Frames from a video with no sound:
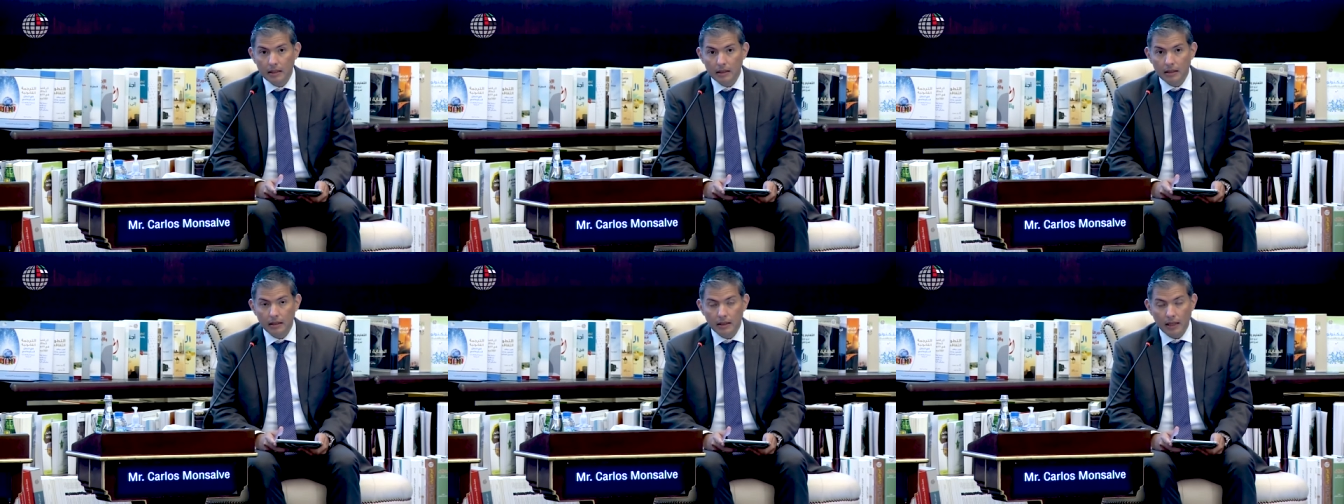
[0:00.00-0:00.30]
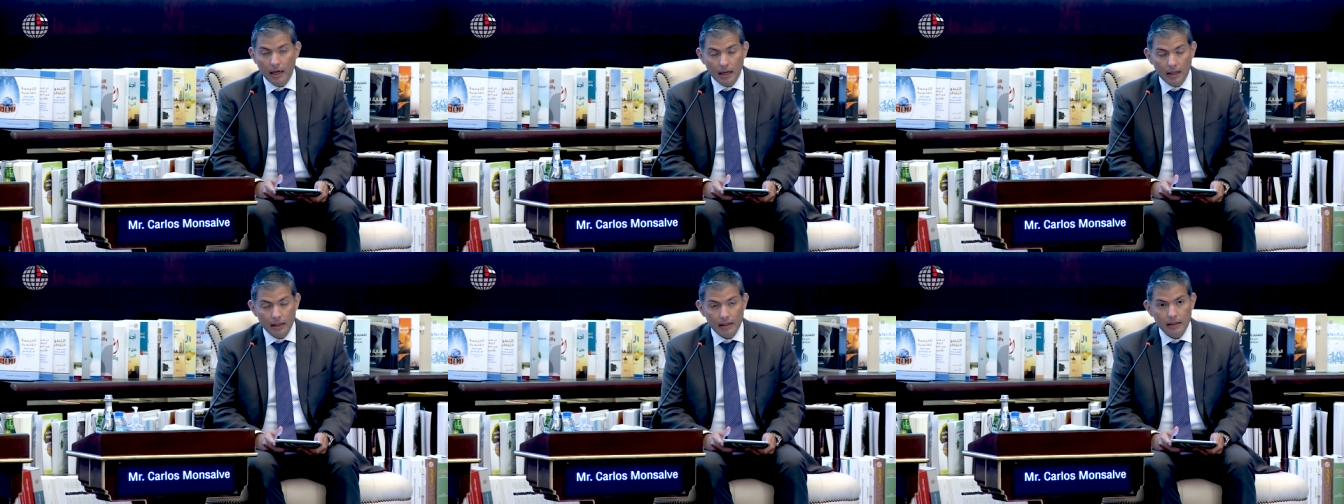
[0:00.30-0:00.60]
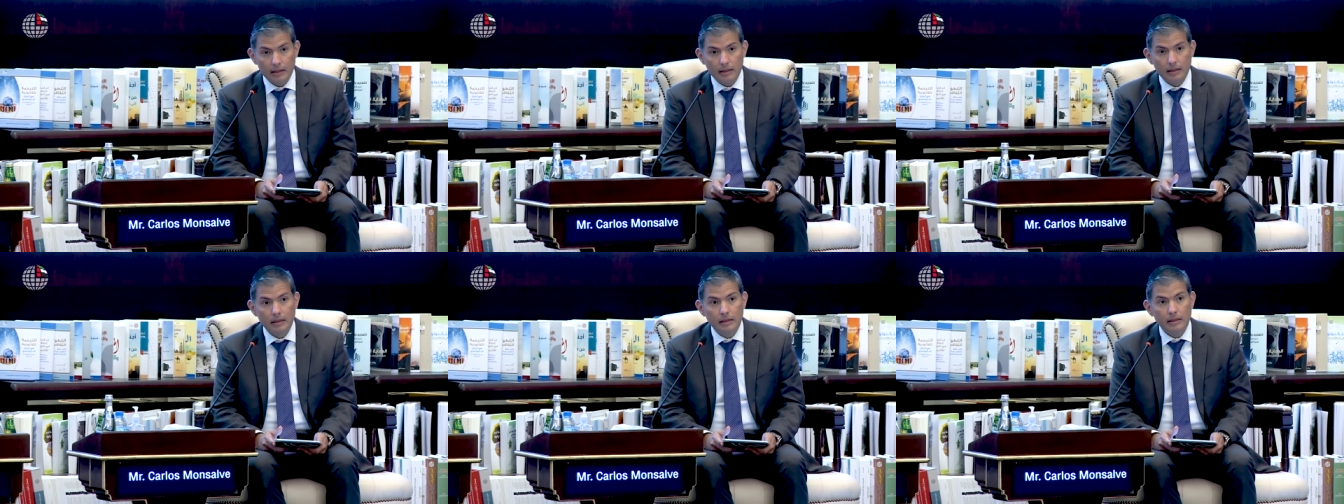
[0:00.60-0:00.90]
that
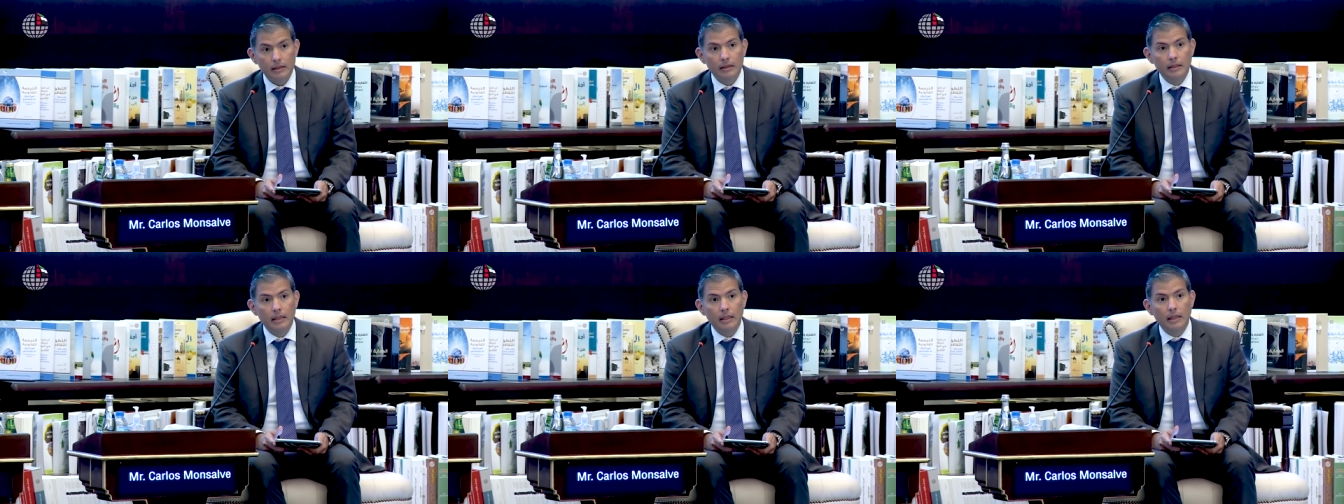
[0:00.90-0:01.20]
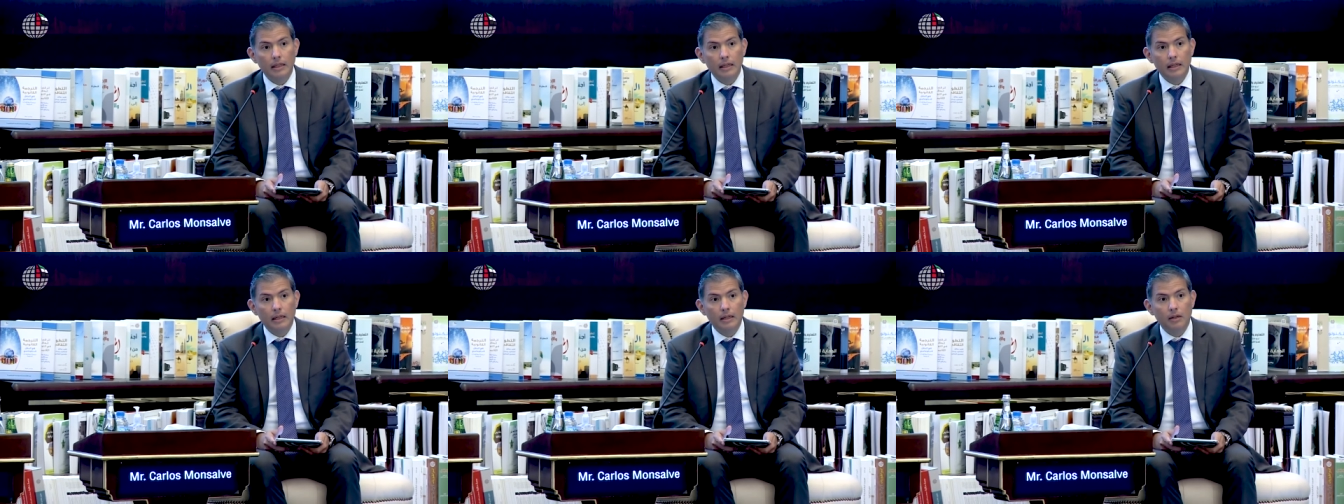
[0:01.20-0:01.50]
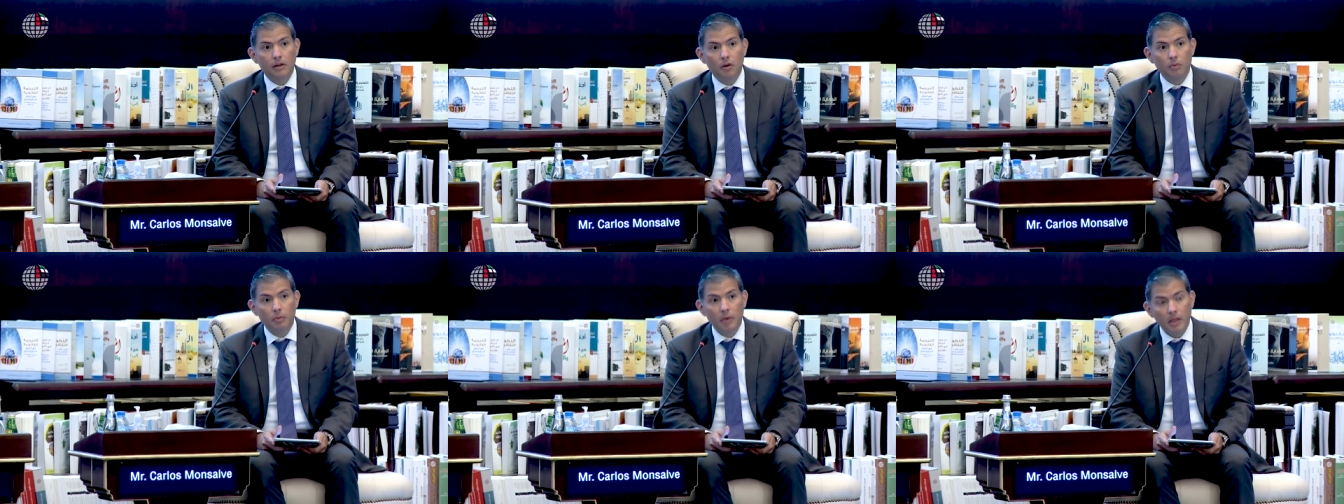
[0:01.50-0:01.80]
the
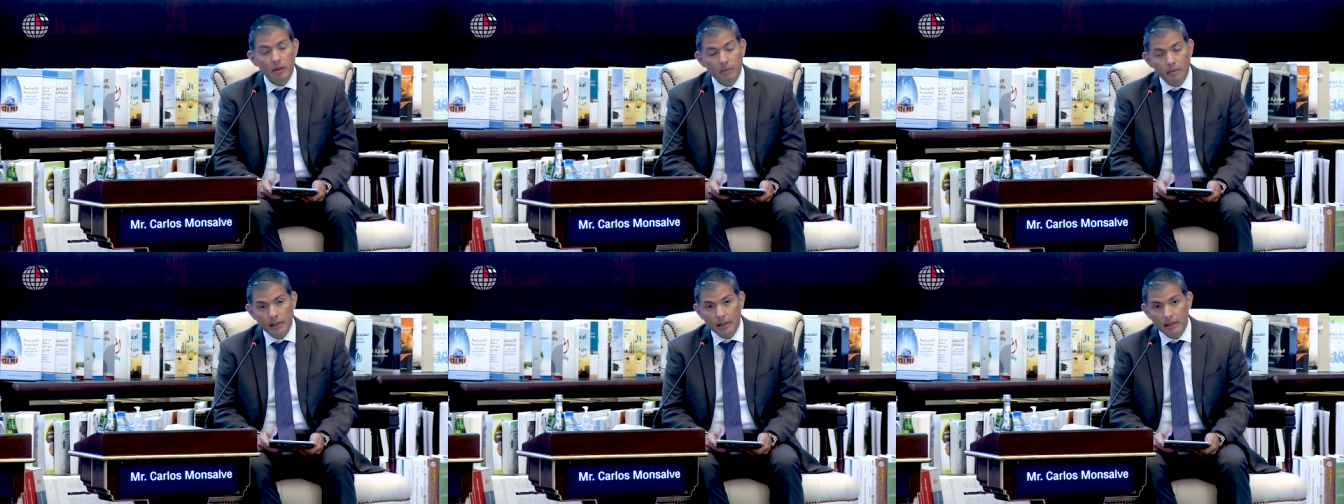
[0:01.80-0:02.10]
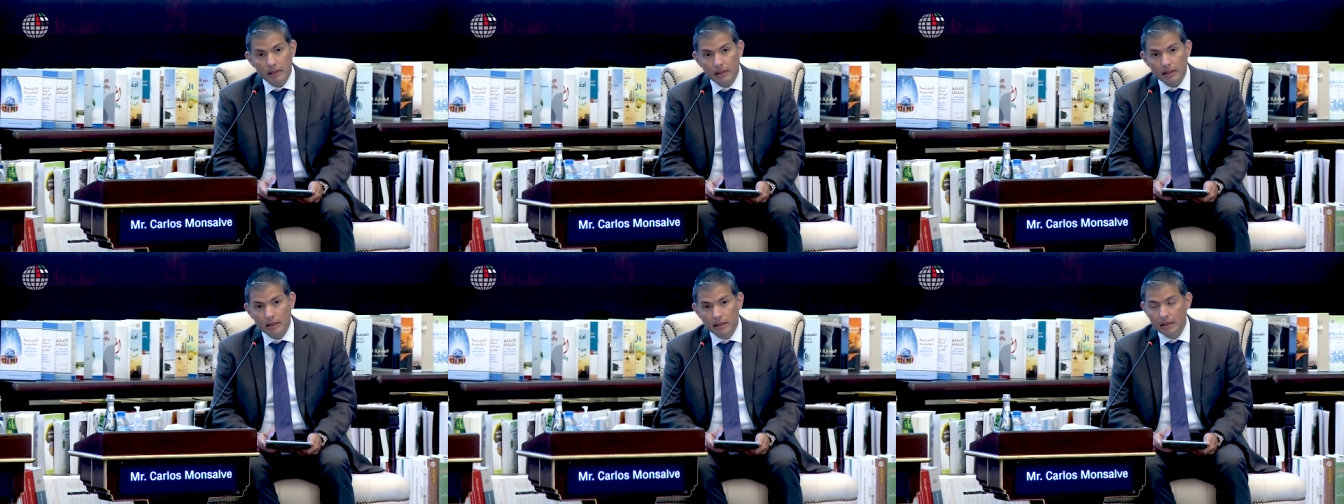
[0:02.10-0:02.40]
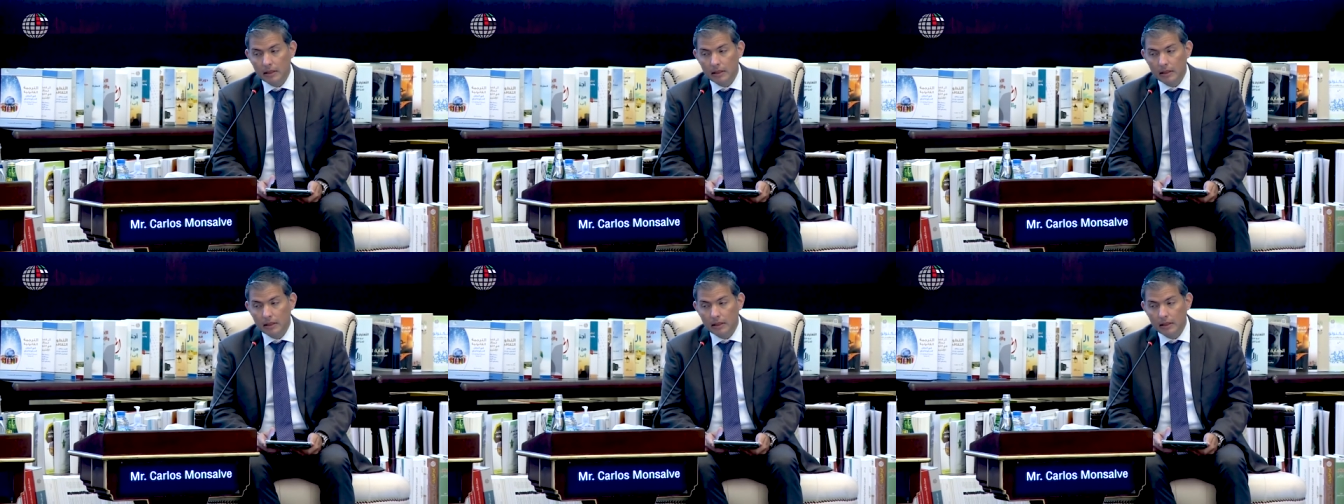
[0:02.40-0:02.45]
commitments